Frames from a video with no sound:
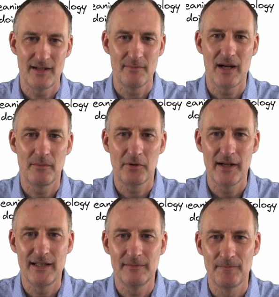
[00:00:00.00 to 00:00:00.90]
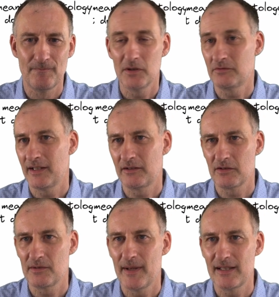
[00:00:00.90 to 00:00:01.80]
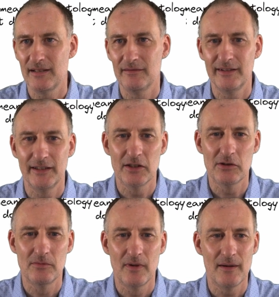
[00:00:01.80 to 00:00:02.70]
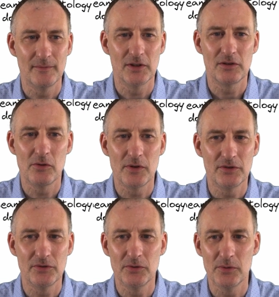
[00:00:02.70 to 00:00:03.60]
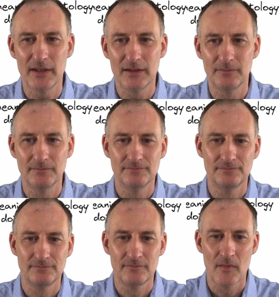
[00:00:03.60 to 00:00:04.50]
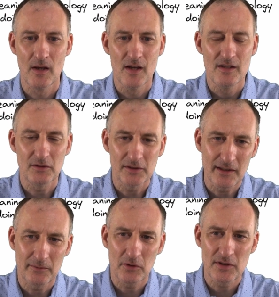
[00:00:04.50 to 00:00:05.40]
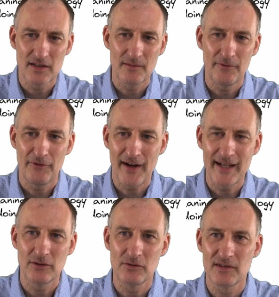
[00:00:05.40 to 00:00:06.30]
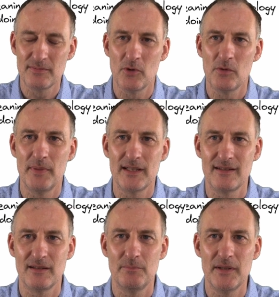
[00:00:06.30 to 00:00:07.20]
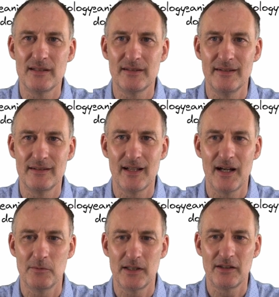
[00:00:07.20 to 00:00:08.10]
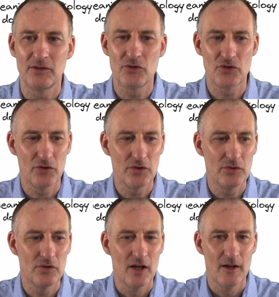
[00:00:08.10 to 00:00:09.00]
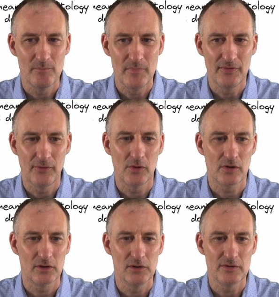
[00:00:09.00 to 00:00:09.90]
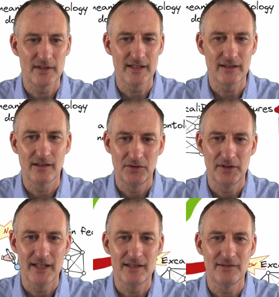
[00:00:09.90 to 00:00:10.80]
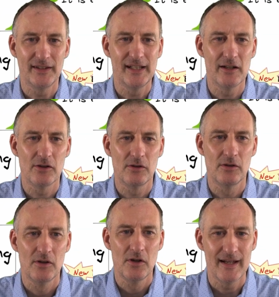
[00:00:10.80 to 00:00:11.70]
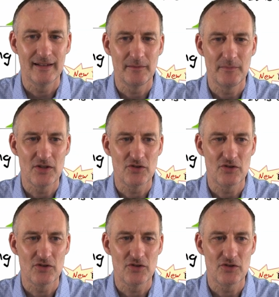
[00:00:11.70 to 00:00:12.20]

in my brain, but retrospectively, no, I'm not going to do it. So there were some final small bits and pieces I wanted to show you before closing today's video. And let me